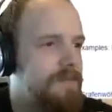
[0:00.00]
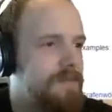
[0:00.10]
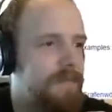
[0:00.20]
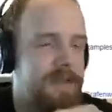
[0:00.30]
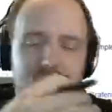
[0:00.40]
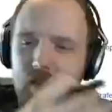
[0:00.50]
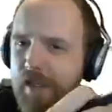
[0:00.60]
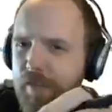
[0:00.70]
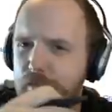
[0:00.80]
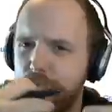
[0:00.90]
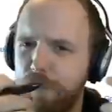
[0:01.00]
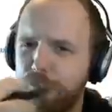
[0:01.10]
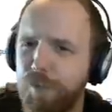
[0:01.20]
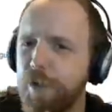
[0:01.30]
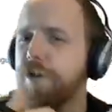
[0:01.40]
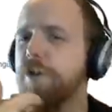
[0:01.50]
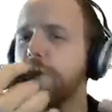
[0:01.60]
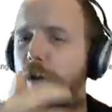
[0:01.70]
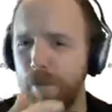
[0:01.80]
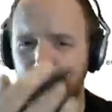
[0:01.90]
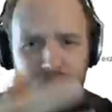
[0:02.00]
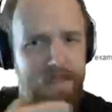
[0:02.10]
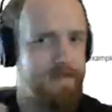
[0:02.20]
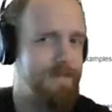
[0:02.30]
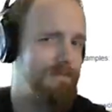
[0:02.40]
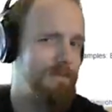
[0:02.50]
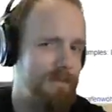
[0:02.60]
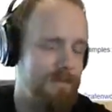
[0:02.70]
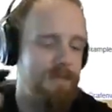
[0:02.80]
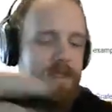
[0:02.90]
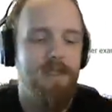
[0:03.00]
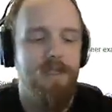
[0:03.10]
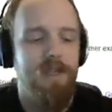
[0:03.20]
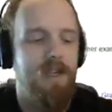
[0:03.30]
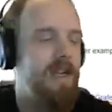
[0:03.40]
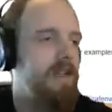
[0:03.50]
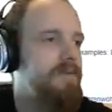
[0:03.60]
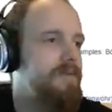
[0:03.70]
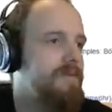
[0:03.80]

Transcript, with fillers: But the name would normally have